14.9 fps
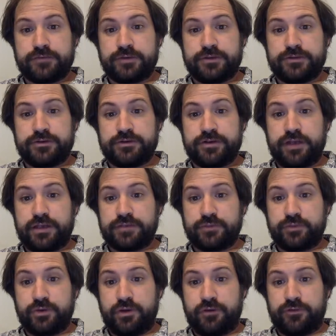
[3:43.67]
research has
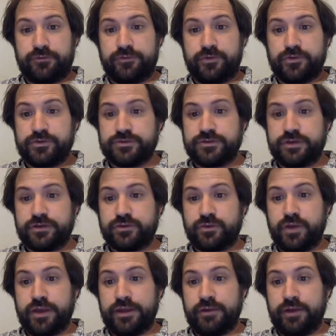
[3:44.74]
more often focused on
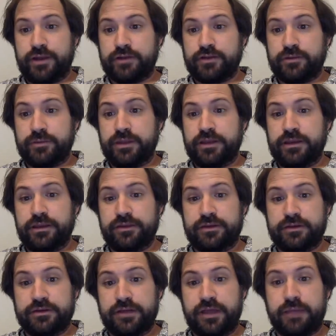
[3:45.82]
dry granular media than
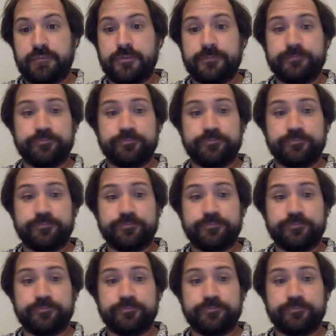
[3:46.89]
damp.